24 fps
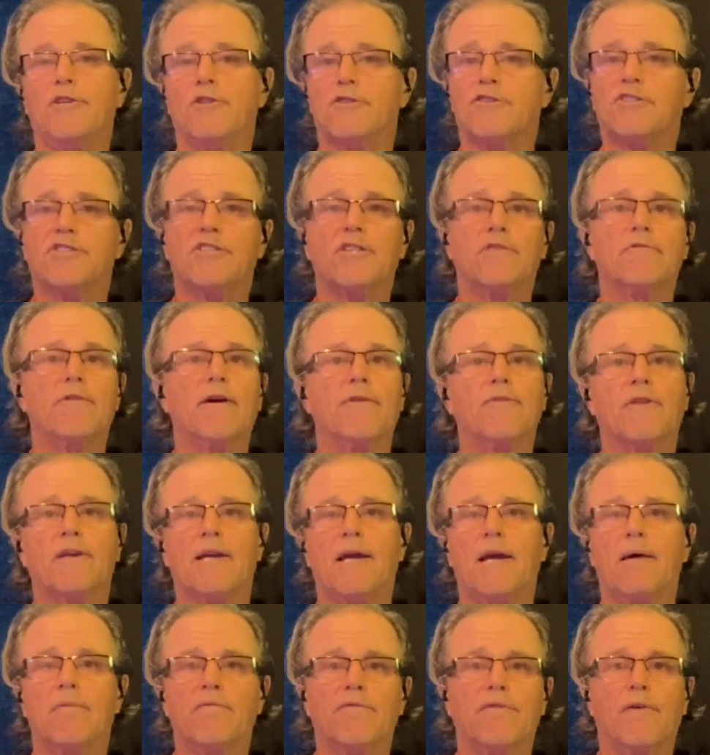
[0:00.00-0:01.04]
You'll sit around the
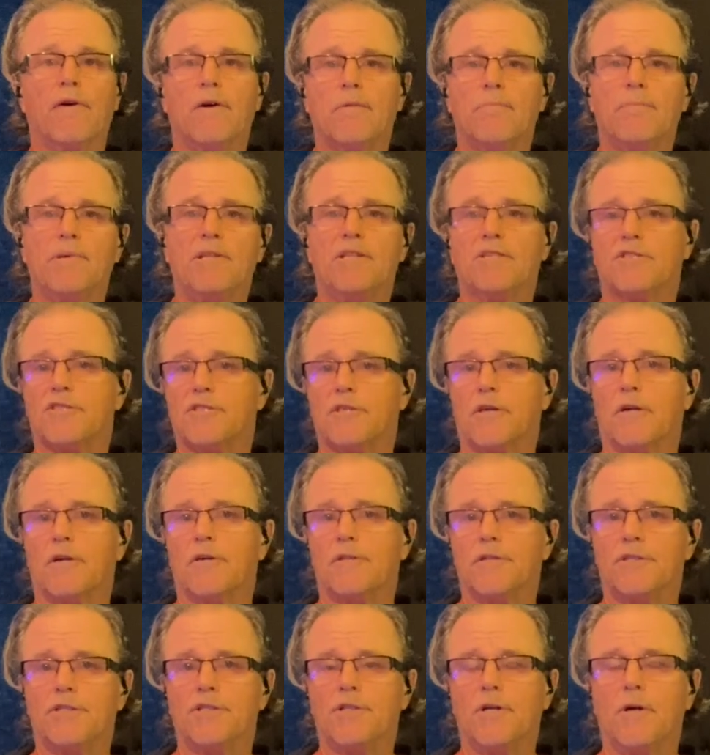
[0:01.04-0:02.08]
campfire and be the star of
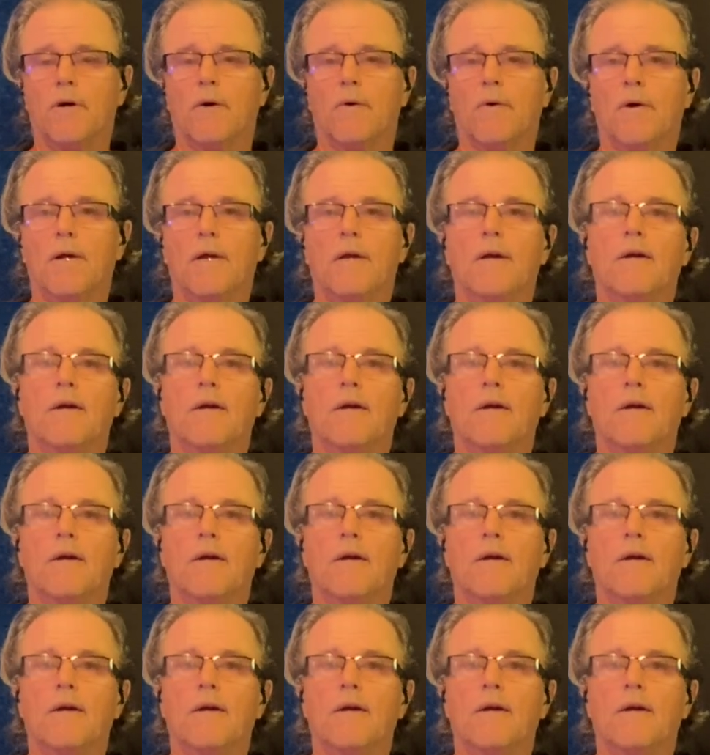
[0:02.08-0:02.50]
the show.